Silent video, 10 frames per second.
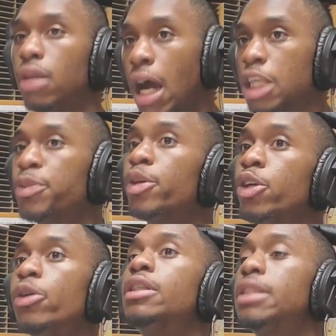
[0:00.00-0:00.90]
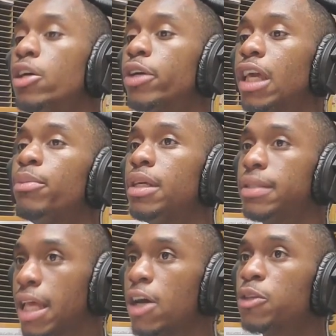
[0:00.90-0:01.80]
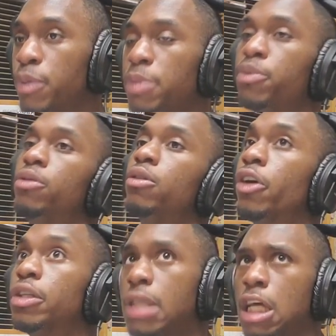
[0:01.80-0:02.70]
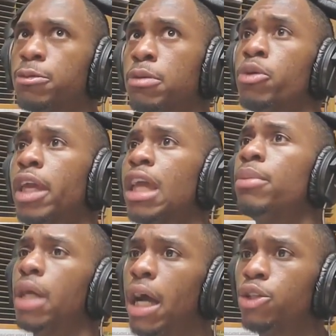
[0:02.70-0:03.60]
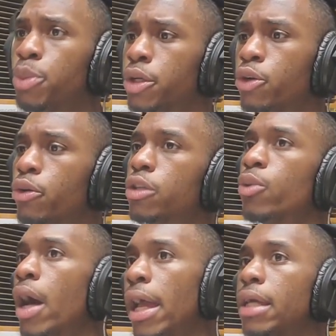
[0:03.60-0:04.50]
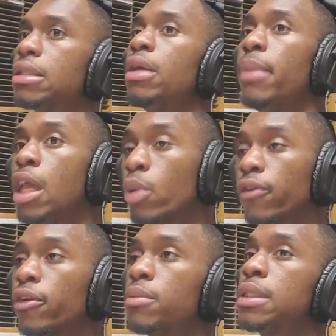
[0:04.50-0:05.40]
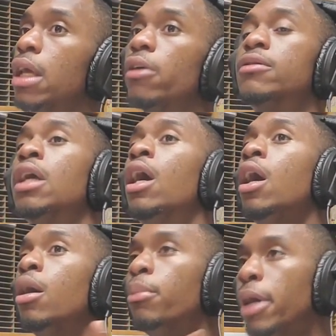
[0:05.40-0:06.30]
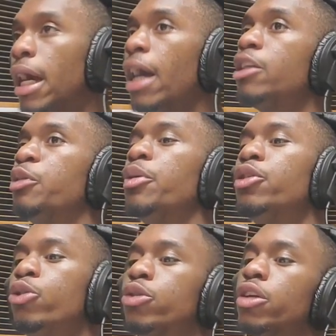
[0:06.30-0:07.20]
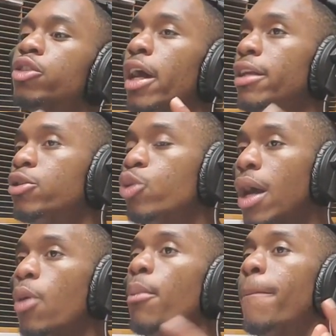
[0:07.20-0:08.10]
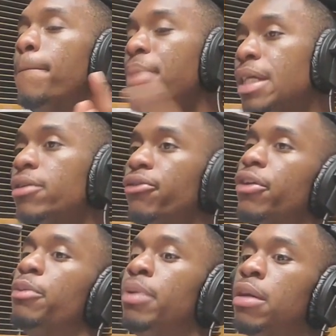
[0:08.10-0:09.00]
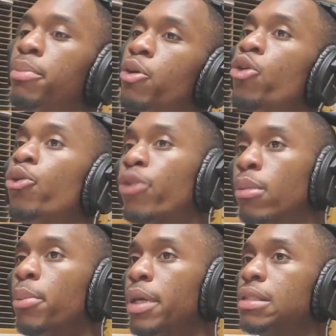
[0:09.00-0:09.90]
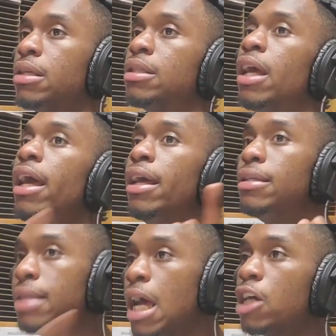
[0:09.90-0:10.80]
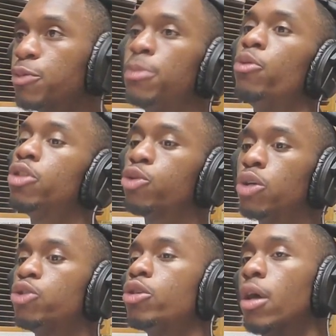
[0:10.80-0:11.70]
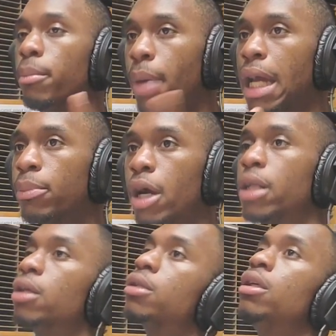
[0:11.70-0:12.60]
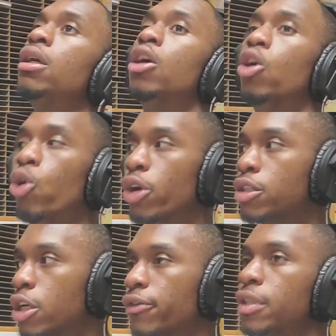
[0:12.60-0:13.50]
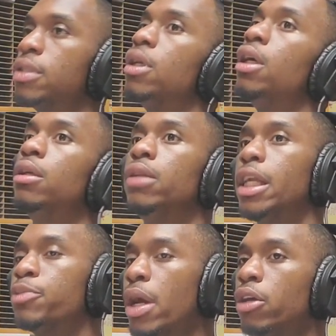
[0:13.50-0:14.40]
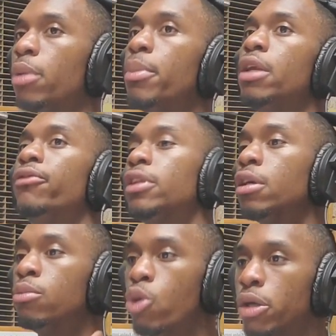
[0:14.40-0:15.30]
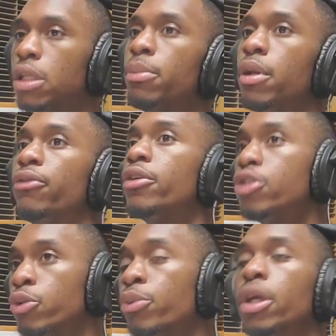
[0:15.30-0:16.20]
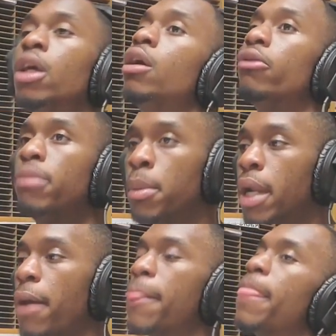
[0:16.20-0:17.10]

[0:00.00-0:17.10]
Entrepreneurs still can be salespeople, or salespeople can be entrepreneurs. Why? Because they may work for themselves. But entrepreneurs are trying to help benefit people from a business. Salespeople just want you to buy a product or a service. That's probably going to benefit them more than they benefit you. Remember that.